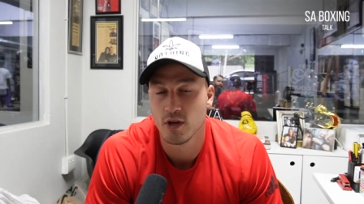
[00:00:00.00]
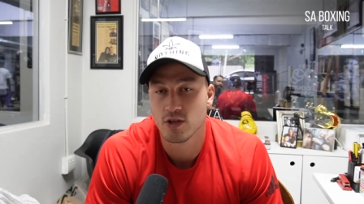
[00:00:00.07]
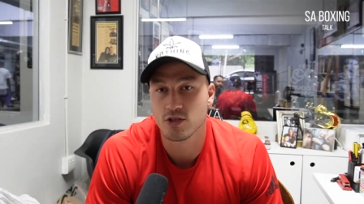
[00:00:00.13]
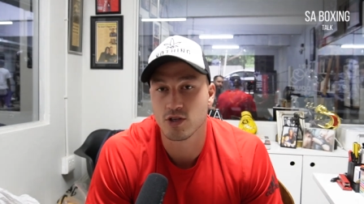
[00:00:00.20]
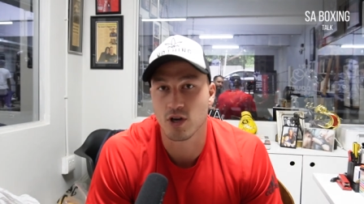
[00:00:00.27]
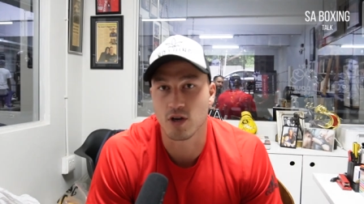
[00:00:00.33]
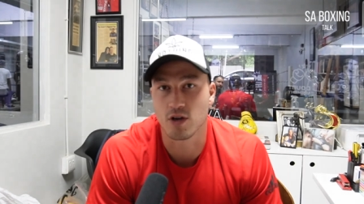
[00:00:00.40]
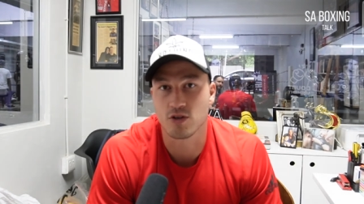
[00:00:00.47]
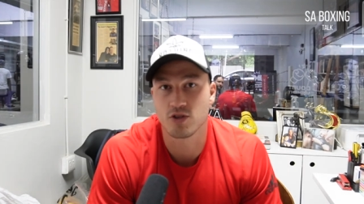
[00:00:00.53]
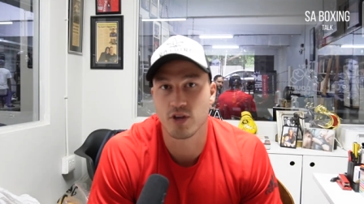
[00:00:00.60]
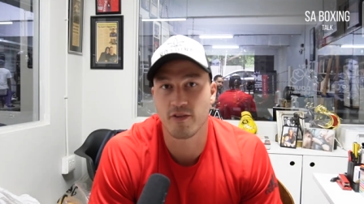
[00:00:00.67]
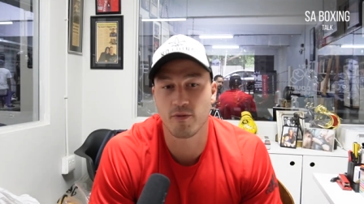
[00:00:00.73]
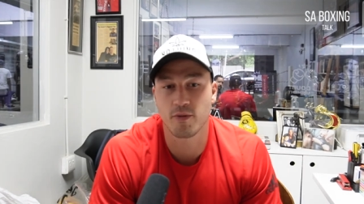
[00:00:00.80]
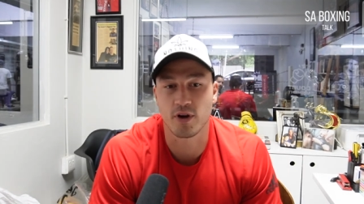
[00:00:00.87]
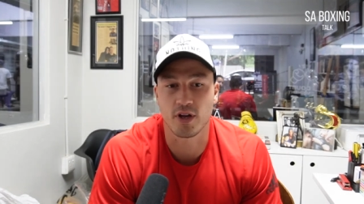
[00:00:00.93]
So to
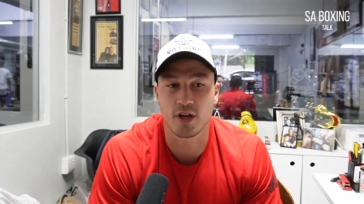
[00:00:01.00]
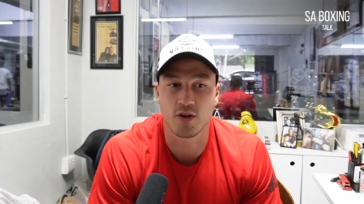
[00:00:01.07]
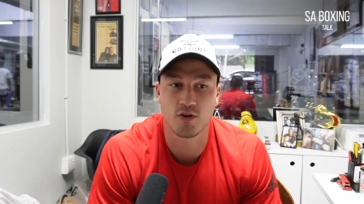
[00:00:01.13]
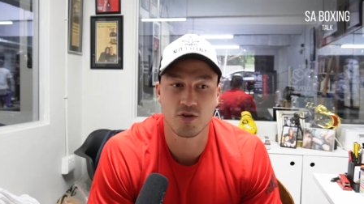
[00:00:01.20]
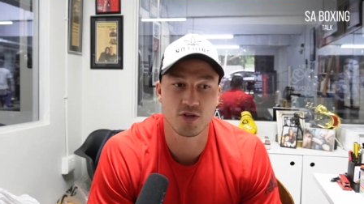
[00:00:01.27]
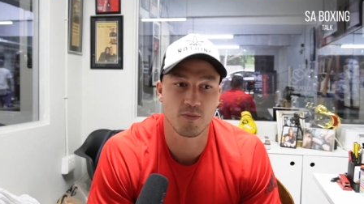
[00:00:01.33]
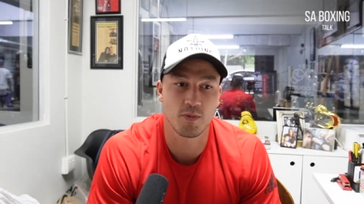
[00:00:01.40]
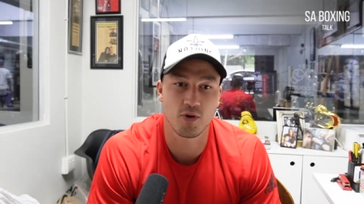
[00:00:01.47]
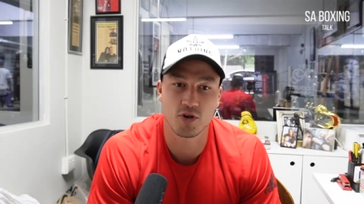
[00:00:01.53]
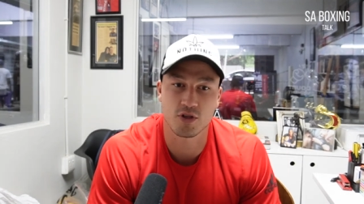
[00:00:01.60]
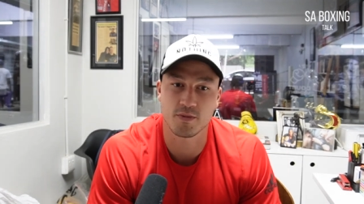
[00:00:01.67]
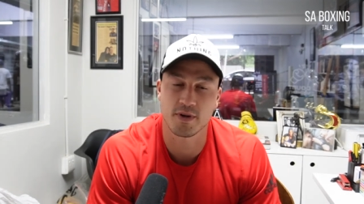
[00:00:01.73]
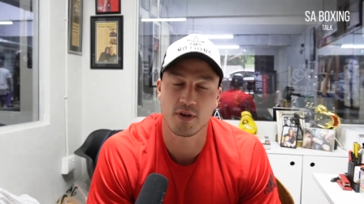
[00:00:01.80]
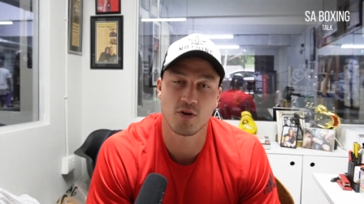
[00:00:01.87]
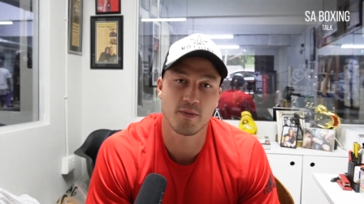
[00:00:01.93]
everybody who supports
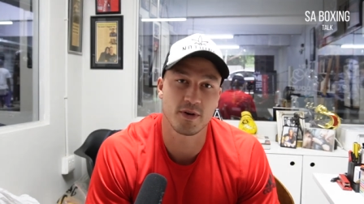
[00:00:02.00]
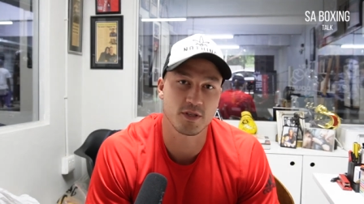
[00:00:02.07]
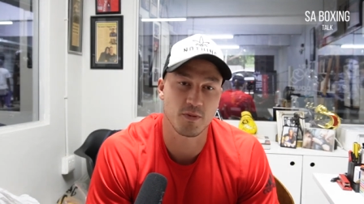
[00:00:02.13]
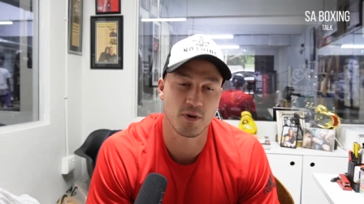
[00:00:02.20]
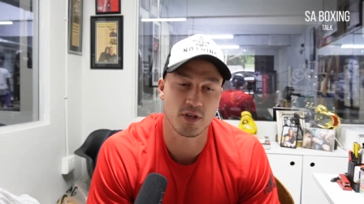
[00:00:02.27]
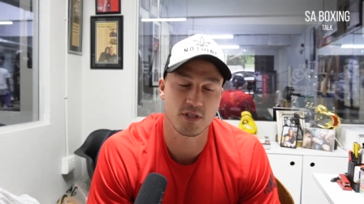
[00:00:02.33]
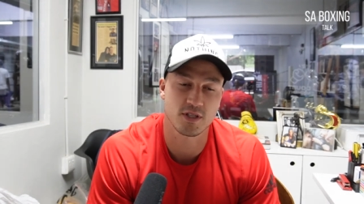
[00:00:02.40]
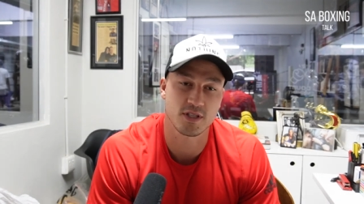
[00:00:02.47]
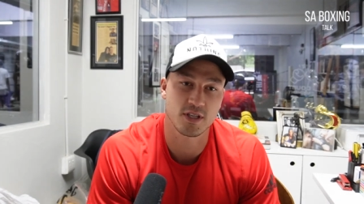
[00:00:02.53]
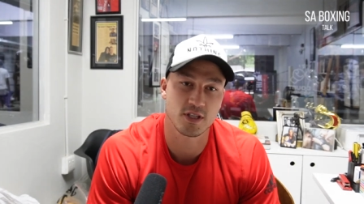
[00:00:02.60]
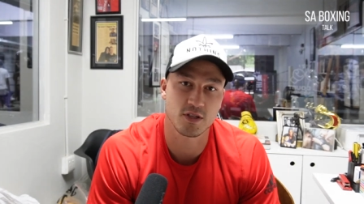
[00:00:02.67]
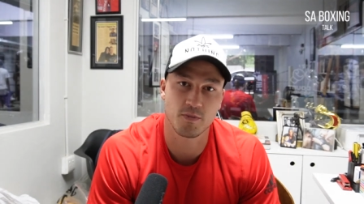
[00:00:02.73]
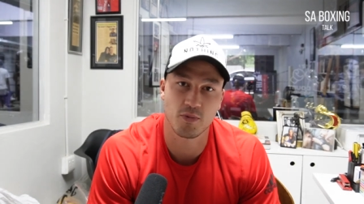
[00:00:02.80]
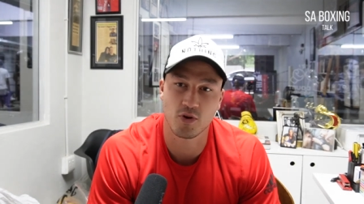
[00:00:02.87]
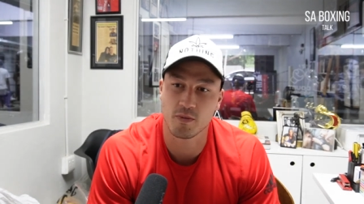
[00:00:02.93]
me, all my sponsors that
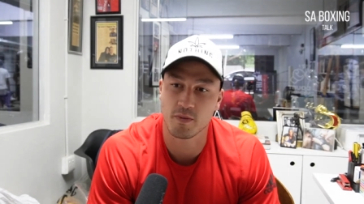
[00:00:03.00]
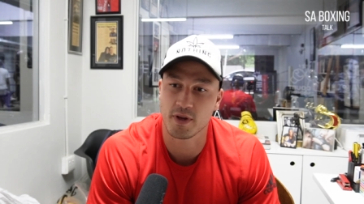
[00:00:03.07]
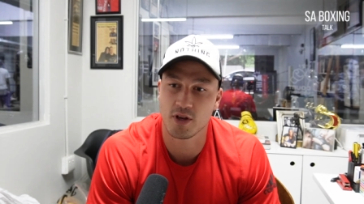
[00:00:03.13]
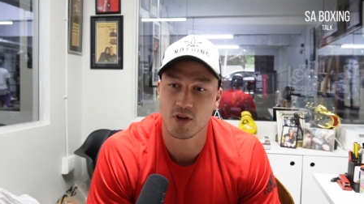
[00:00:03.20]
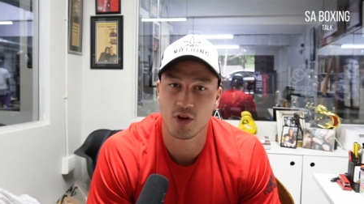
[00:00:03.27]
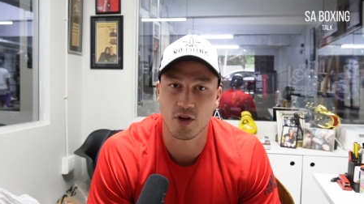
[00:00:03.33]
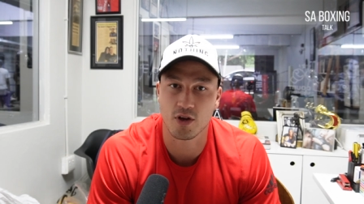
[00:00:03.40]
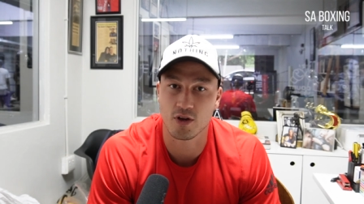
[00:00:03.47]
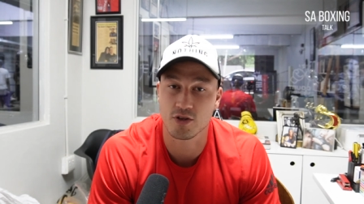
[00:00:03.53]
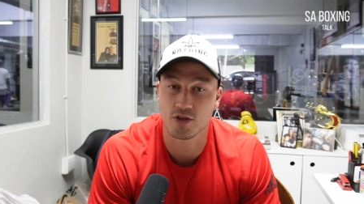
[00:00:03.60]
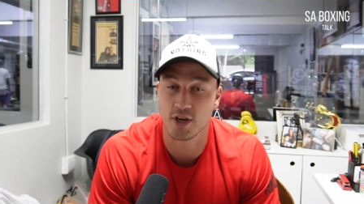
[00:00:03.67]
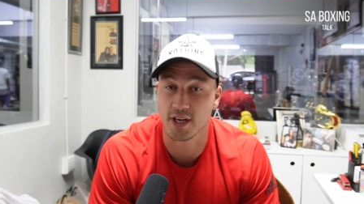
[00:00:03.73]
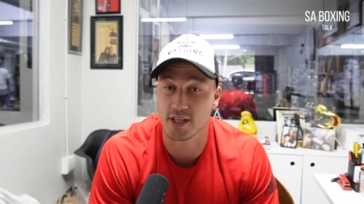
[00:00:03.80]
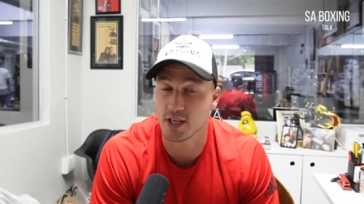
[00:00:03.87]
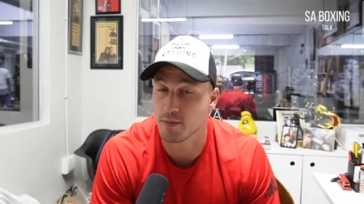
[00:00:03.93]
support me, you know,
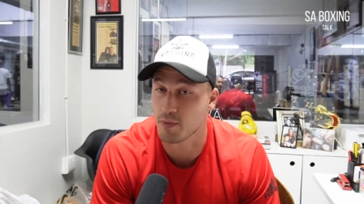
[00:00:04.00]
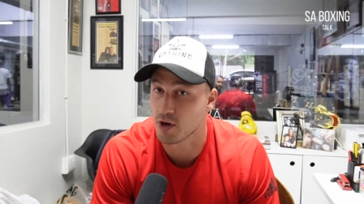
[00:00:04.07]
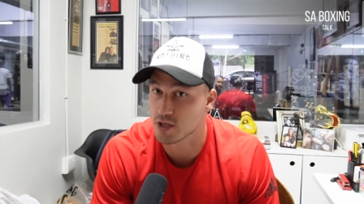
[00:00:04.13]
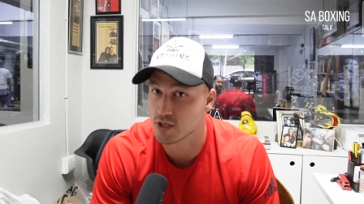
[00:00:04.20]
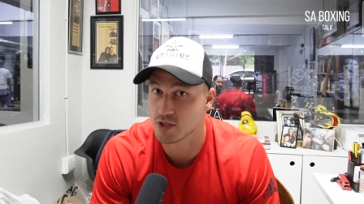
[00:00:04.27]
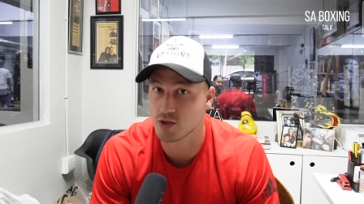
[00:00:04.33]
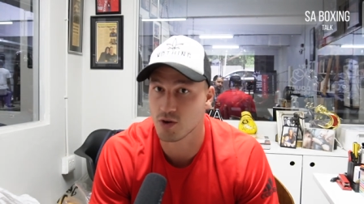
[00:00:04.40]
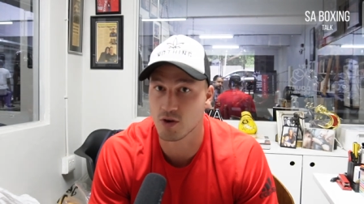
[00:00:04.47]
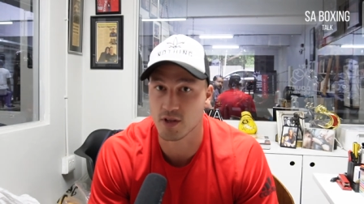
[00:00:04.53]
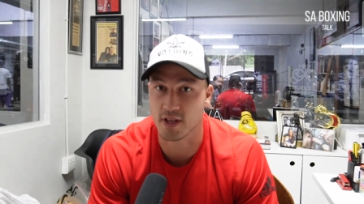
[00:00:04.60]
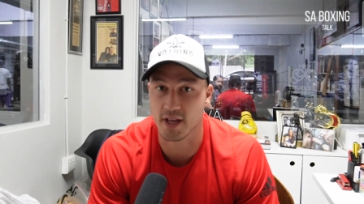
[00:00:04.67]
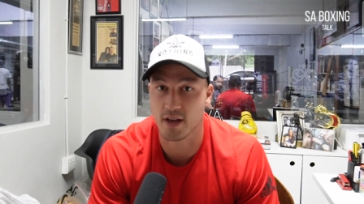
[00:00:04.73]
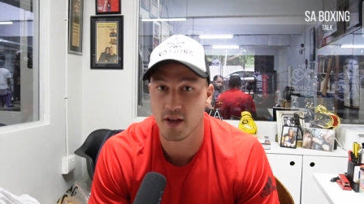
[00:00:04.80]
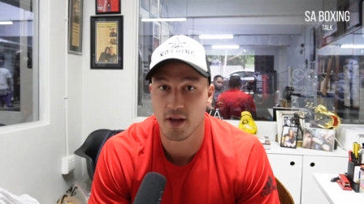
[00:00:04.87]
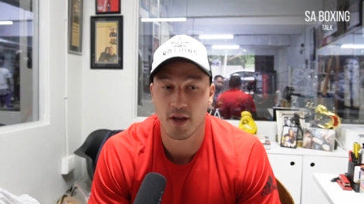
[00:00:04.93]
to SA Boxing Talk
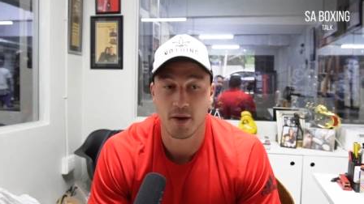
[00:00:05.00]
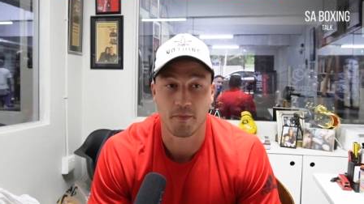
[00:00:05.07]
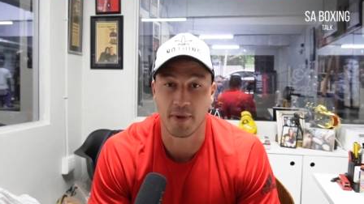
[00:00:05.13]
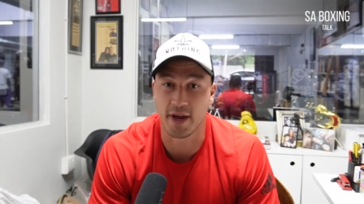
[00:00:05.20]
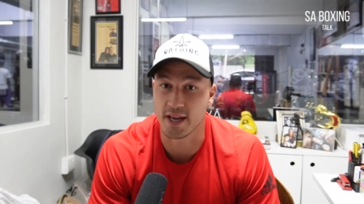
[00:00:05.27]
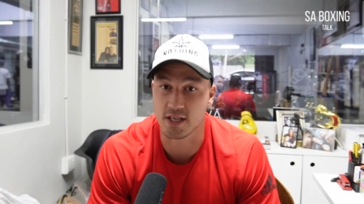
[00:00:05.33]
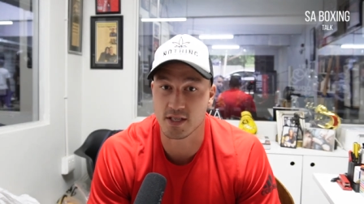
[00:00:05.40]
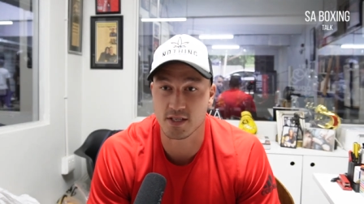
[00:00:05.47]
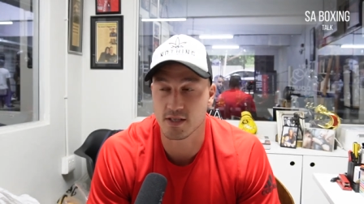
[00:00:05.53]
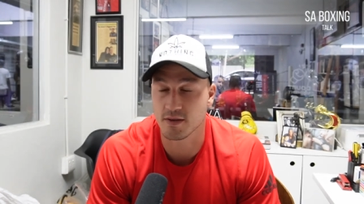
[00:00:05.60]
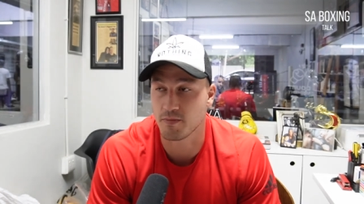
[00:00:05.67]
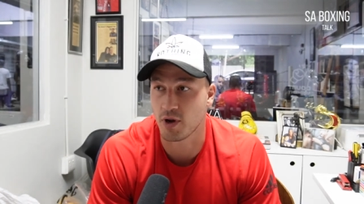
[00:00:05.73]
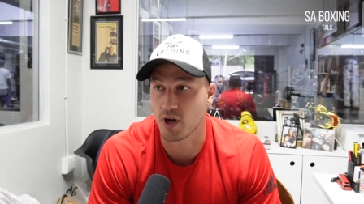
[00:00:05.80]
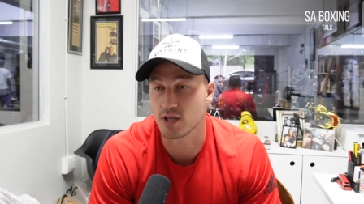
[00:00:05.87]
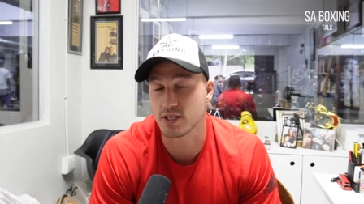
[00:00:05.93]
that makes
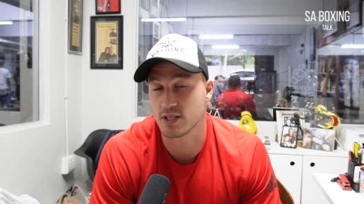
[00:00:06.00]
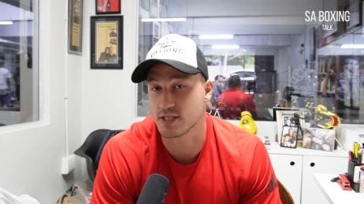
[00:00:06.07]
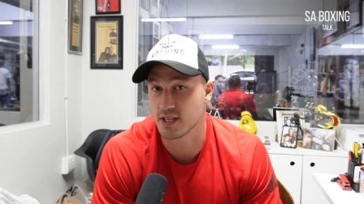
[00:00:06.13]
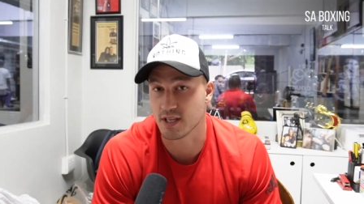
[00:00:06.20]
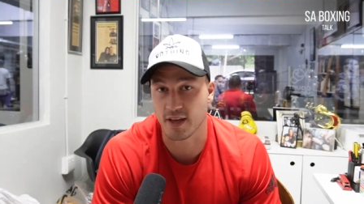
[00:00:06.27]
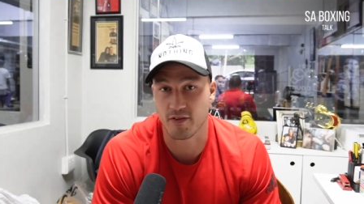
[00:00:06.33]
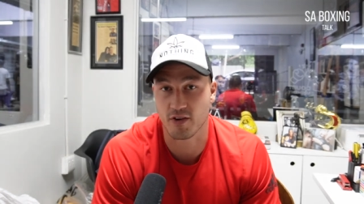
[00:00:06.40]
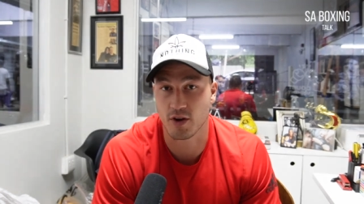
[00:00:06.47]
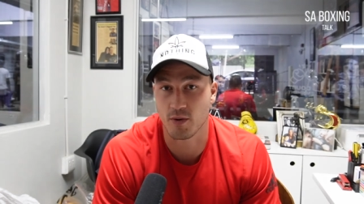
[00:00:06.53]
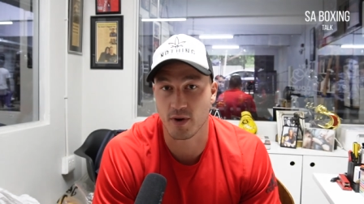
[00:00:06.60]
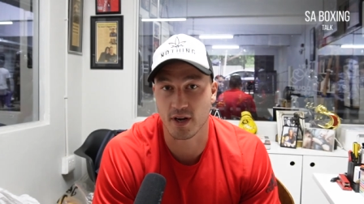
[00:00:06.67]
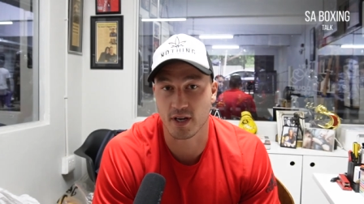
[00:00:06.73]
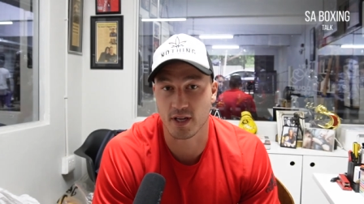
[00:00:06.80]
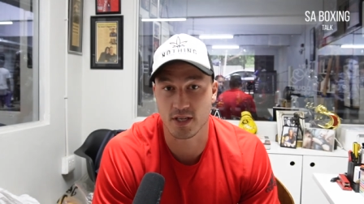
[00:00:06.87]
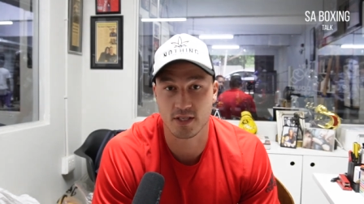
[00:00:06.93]
boxing in South Africa what
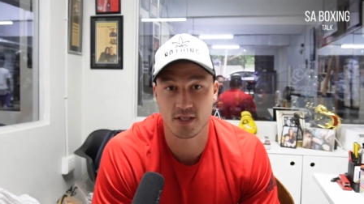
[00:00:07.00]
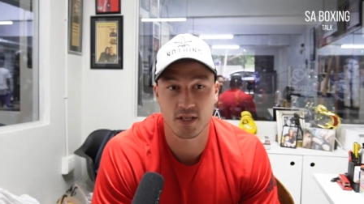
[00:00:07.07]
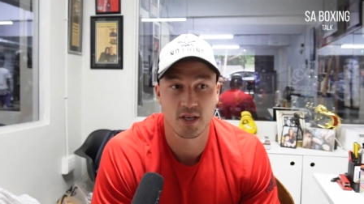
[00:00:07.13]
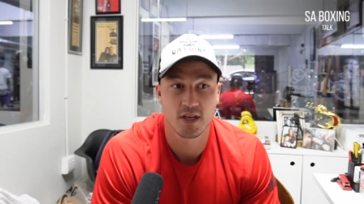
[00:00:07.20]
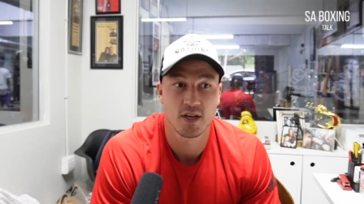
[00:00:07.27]
it is,